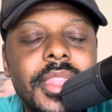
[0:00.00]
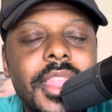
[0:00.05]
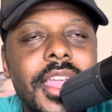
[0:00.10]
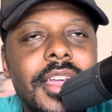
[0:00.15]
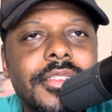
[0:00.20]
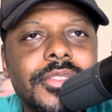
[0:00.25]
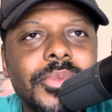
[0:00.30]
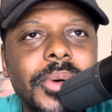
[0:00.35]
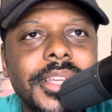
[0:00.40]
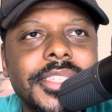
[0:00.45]
I
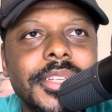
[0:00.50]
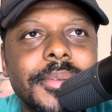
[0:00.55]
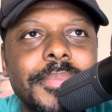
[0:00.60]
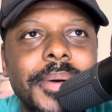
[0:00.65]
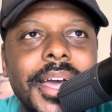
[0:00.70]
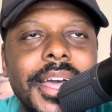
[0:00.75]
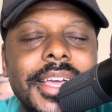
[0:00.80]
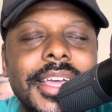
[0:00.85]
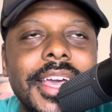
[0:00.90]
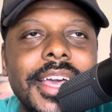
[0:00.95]
was watching a
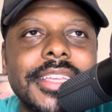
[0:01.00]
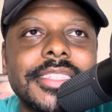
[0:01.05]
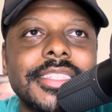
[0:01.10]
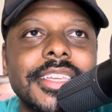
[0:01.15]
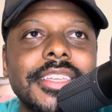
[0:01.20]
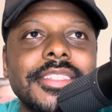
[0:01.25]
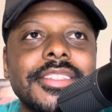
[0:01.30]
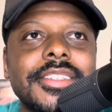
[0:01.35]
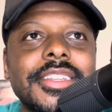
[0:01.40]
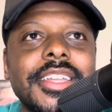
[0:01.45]
podcast
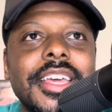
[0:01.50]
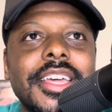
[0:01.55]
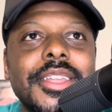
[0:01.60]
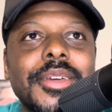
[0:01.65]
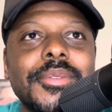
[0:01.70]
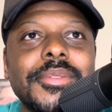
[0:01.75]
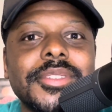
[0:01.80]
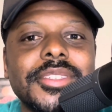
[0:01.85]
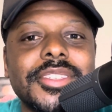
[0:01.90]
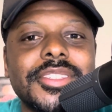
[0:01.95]
yesterday, and they
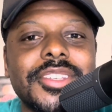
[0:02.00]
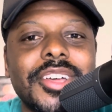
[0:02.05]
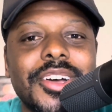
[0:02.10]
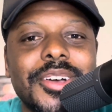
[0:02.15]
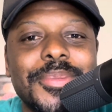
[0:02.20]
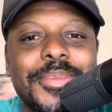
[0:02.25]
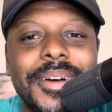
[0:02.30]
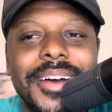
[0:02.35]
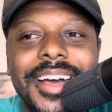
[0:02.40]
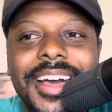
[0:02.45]
were just talking
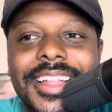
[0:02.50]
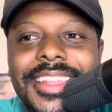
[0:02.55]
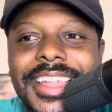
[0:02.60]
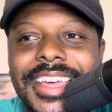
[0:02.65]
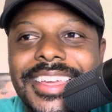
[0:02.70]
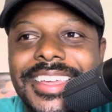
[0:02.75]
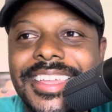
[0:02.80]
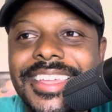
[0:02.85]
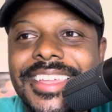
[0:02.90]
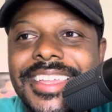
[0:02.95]
about how,
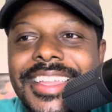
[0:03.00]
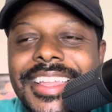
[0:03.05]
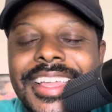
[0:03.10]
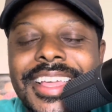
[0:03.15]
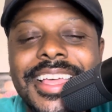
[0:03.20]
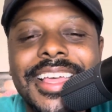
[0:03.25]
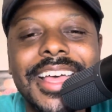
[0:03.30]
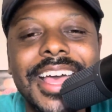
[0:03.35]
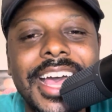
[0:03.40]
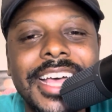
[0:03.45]
like,
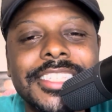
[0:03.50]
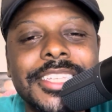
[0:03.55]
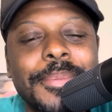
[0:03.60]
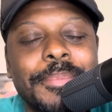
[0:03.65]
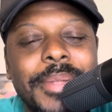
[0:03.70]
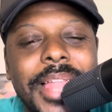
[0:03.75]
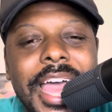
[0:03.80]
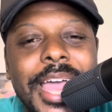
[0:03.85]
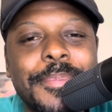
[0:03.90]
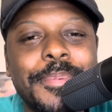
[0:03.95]
as a
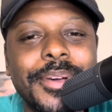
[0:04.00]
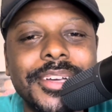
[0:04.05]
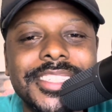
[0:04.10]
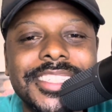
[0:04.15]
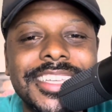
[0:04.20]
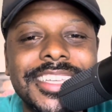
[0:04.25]
black person,